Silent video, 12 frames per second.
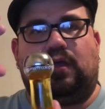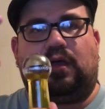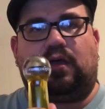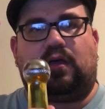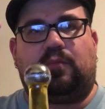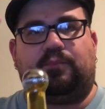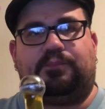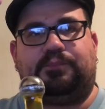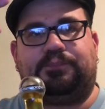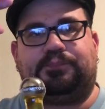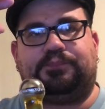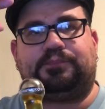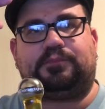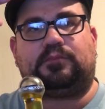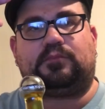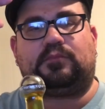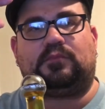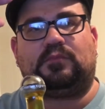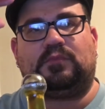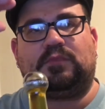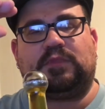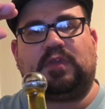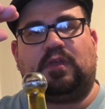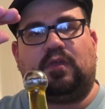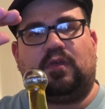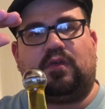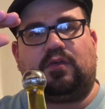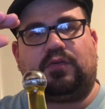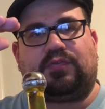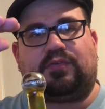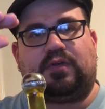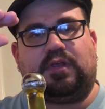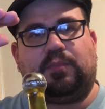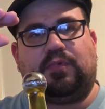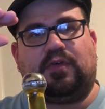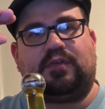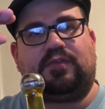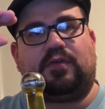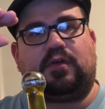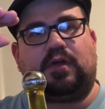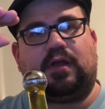3.4